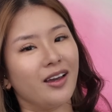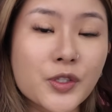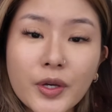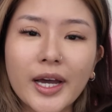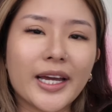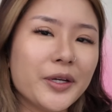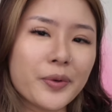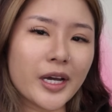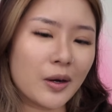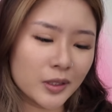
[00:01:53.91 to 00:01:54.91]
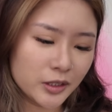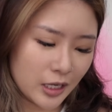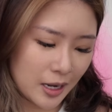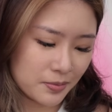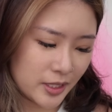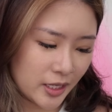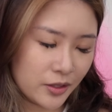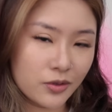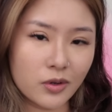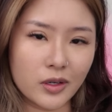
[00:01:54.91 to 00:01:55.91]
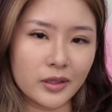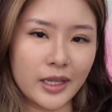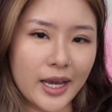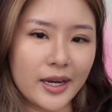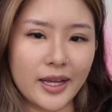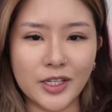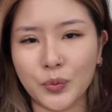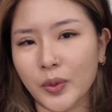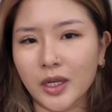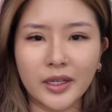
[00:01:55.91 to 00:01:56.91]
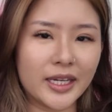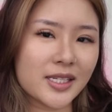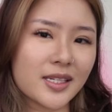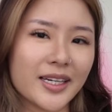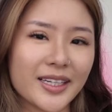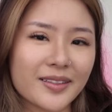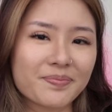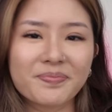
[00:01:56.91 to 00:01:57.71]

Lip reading: So yeah, anyway, I wanted to update you on that, as well as like